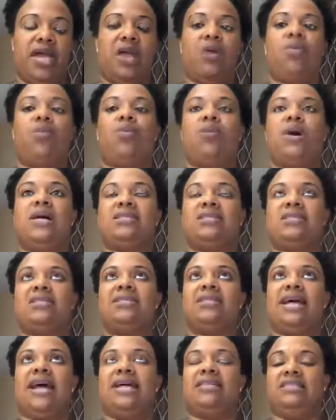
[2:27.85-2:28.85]
it
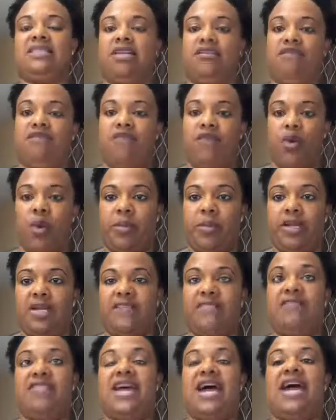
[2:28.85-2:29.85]
wasn't as
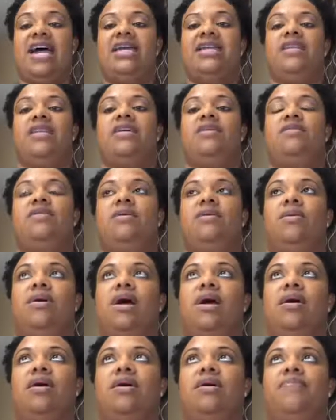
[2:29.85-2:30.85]
informative that
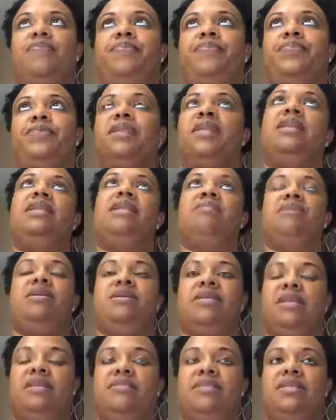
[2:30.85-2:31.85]
let
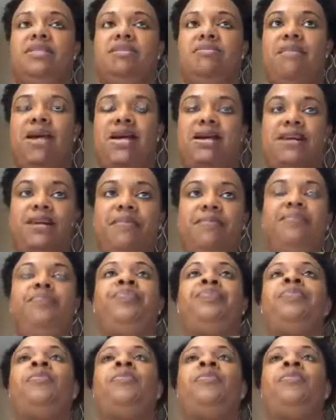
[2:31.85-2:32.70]
me back up.